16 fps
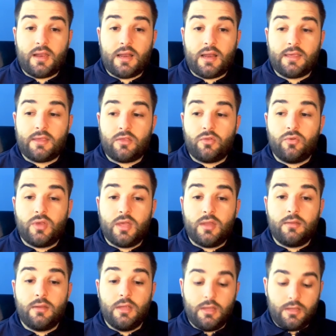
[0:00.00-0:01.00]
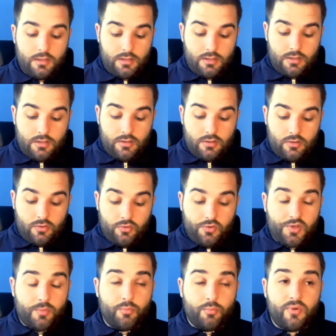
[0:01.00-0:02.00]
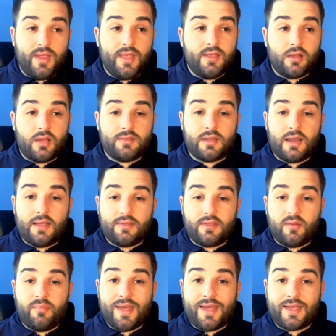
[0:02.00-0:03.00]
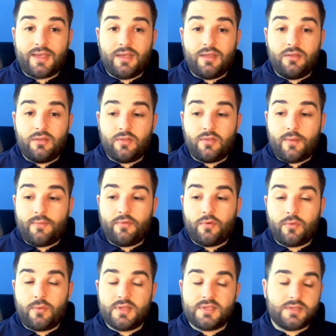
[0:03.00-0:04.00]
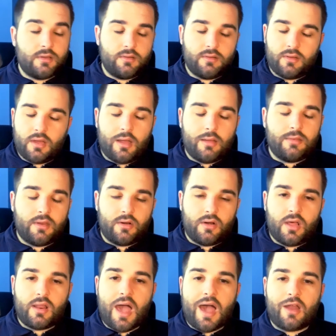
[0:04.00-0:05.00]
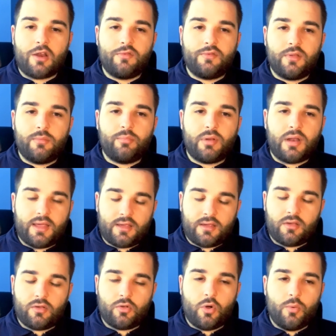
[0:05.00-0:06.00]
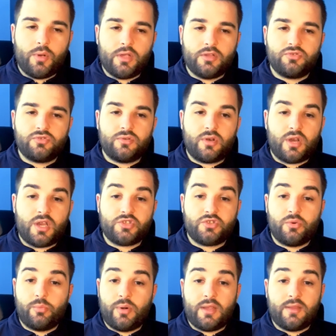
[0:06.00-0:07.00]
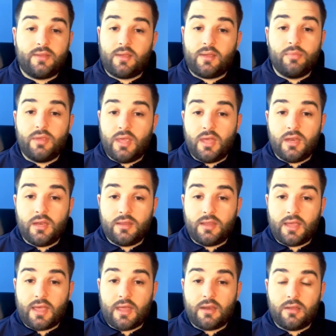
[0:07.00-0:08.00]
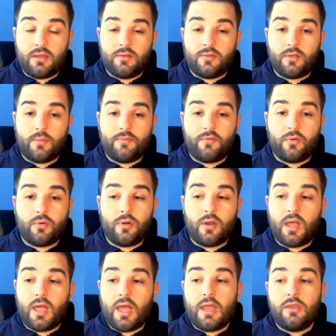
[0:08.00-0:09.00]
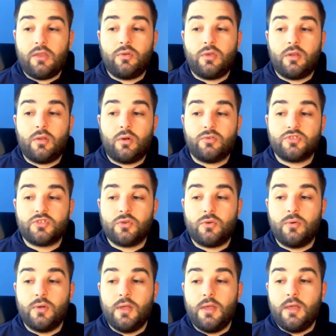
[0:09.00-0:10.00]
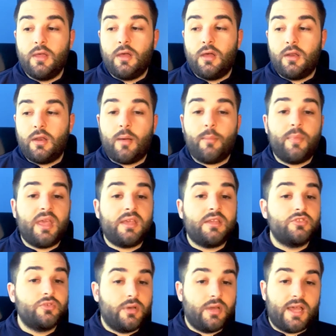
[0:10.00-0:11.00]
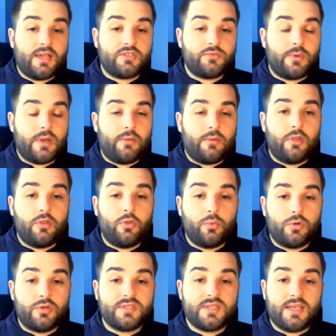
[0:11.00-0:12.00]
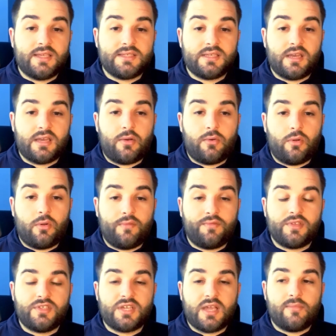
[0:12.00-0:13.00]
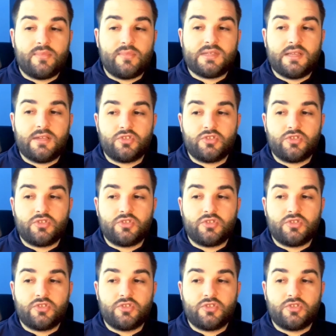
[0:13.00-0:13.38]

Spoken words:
Like you can bring Atalanta back in the top 4 race. They're not out of it, but like going into the international break, they can be in it again in the top 4, and you can also not make it to the next round in the worst case scenario of the Champions League.